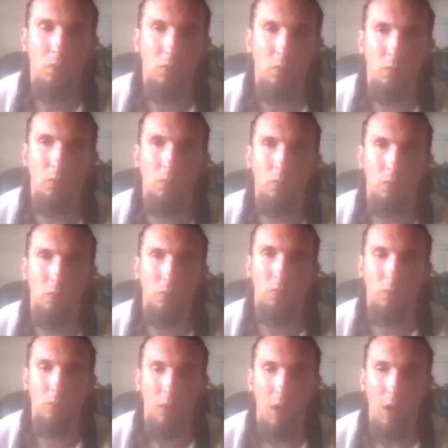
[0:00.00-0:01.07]
Mm-hmm.
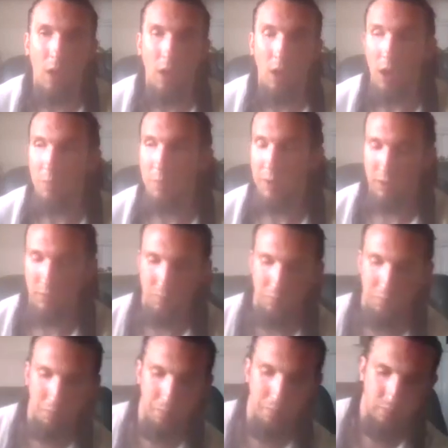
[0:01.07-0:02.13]
I mean,
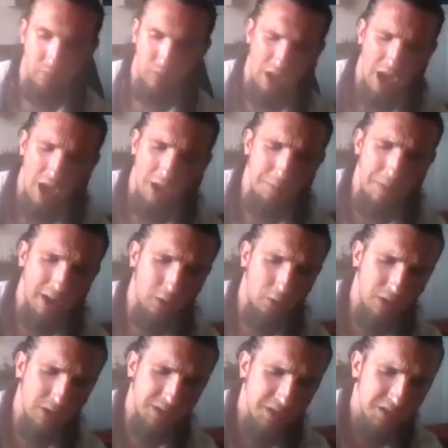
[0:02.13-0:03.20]
um, yeah, my
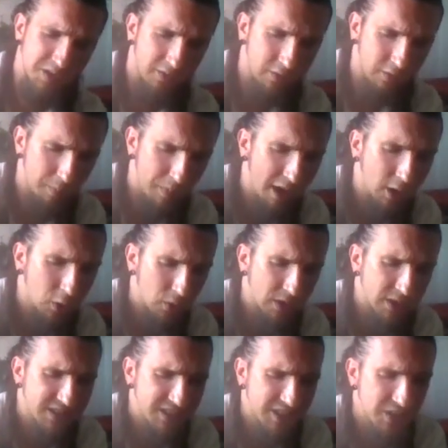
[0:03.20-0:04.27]
criticisms of it, my
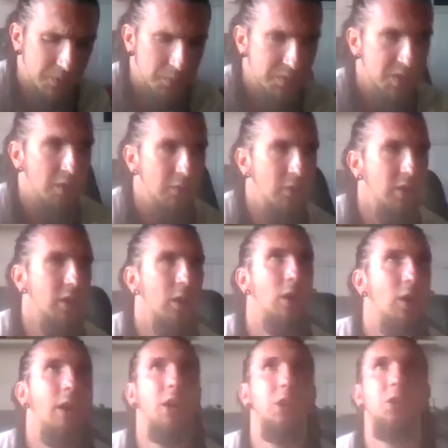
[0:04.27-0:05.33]
criticisms of it
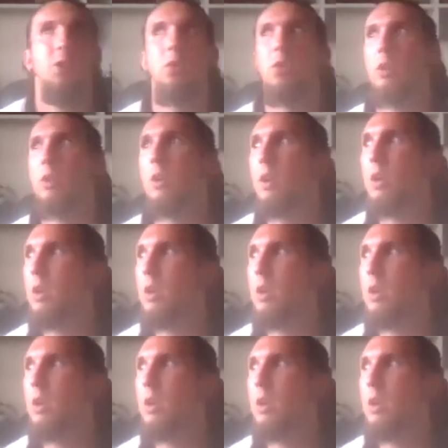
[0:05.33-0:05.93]
are actually